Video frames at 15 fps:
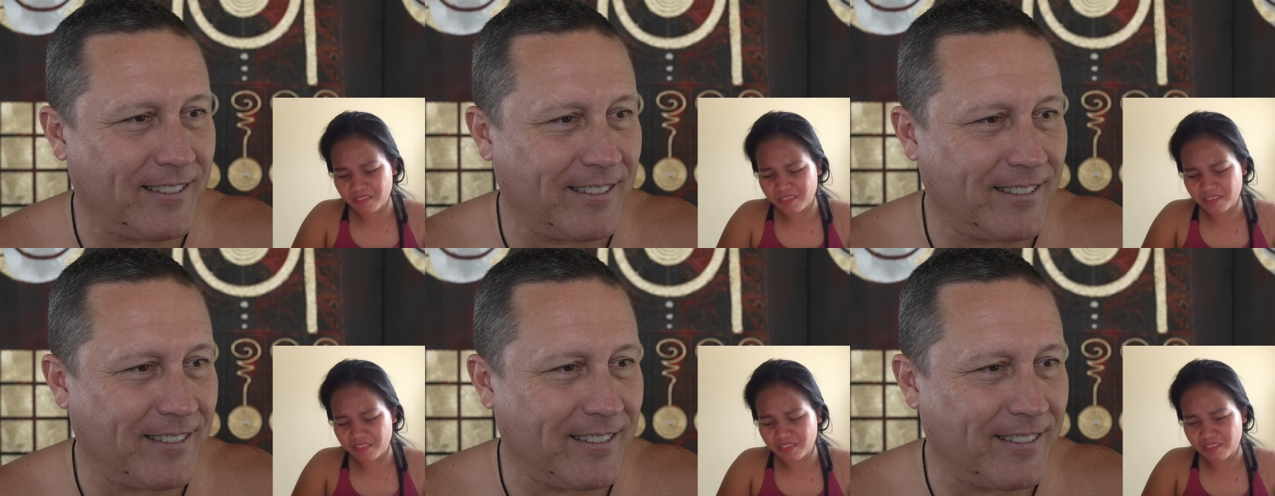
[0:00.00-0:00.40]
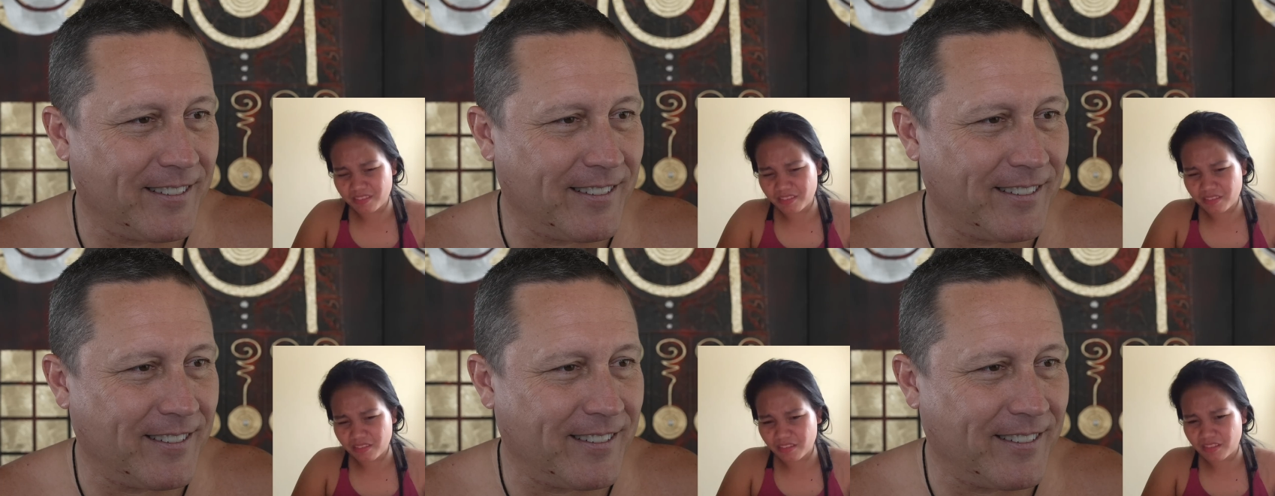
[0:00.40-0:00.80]

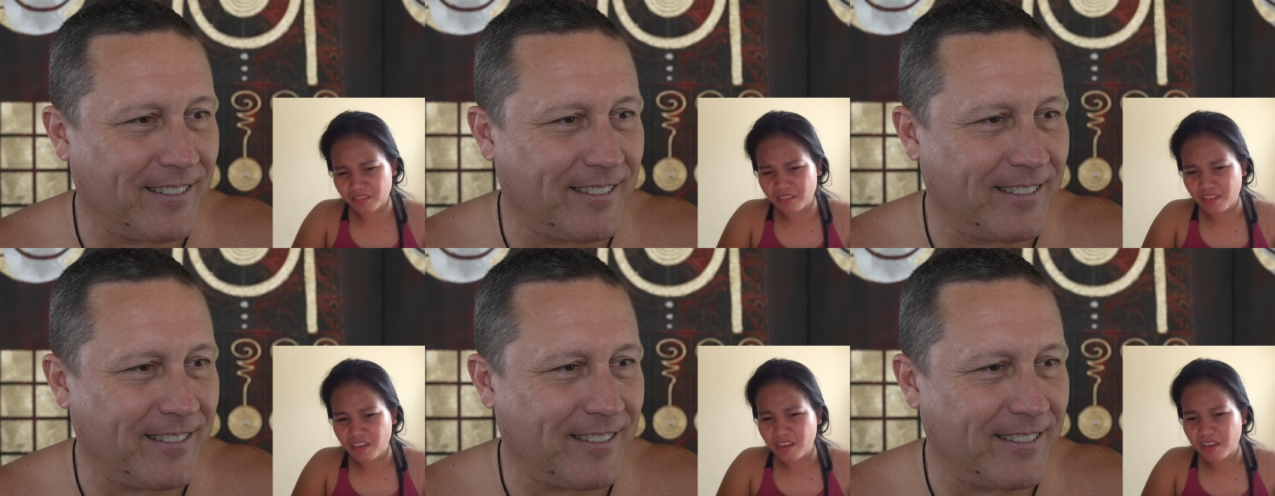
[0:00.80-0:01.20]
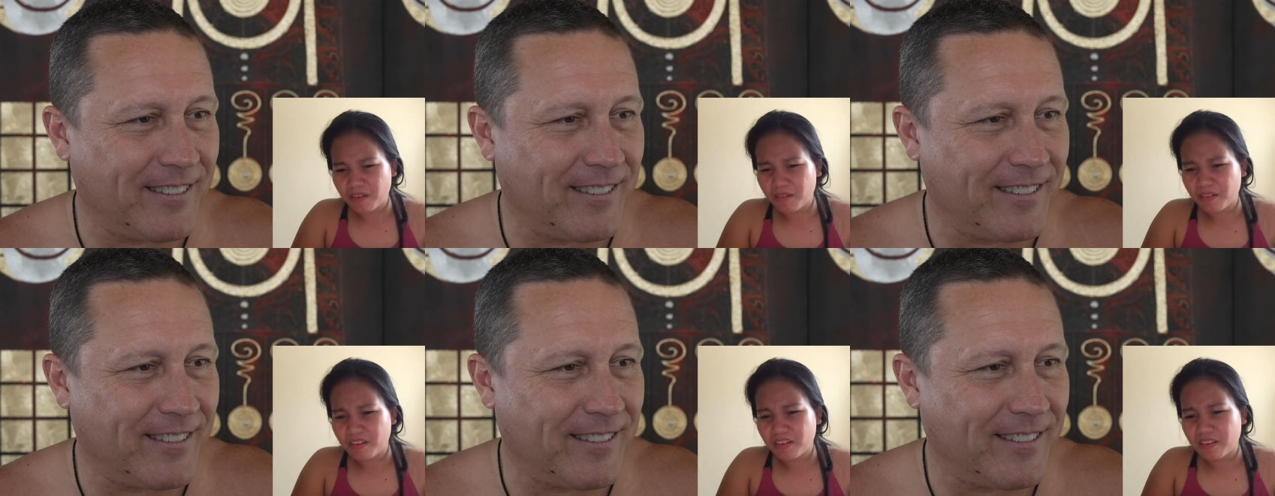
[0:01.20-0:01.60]

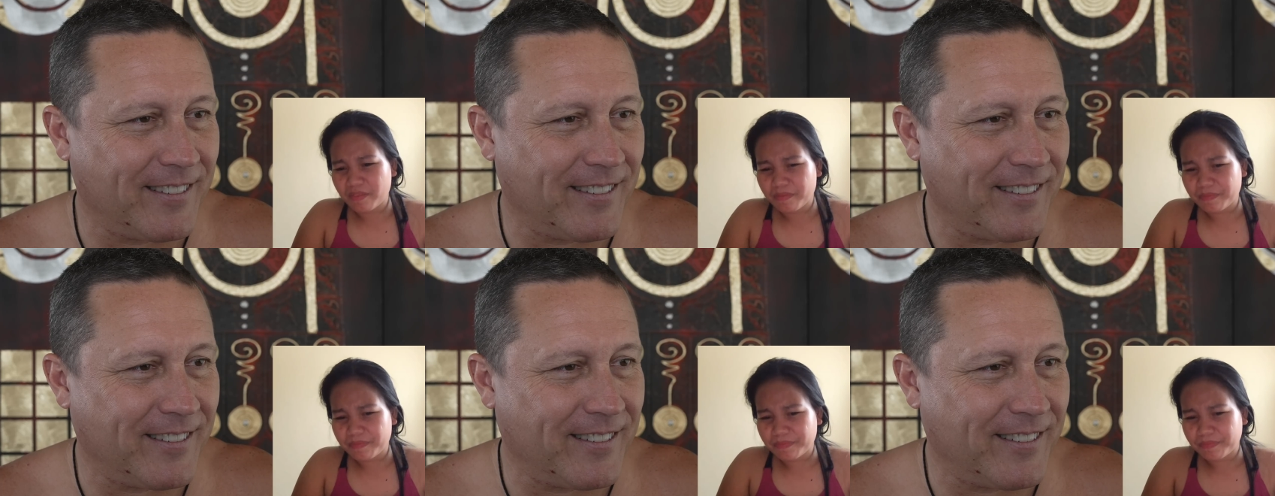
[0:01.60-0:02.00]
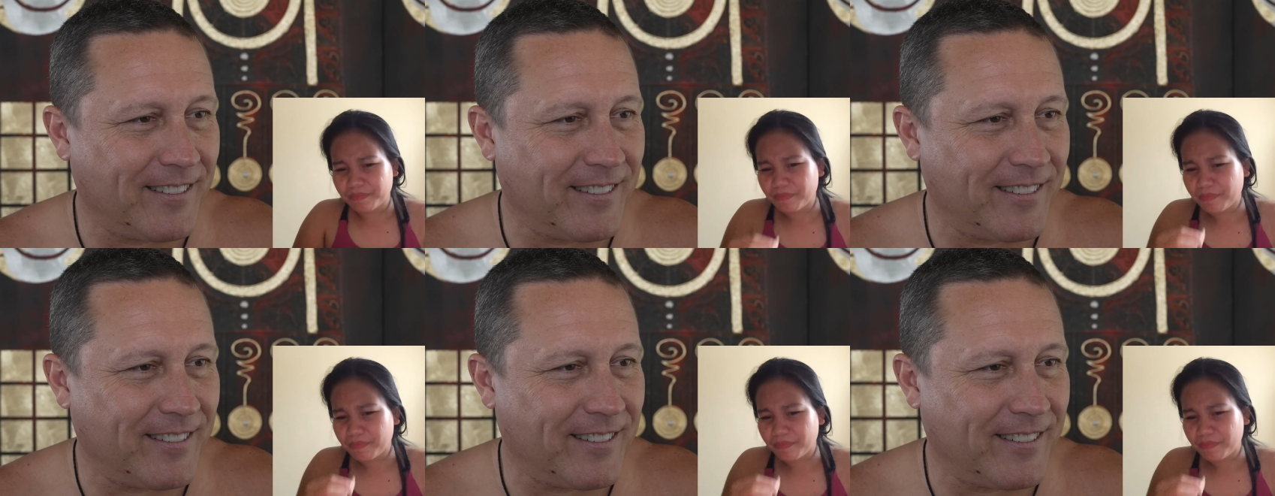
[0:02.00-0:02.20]
(no one is talking)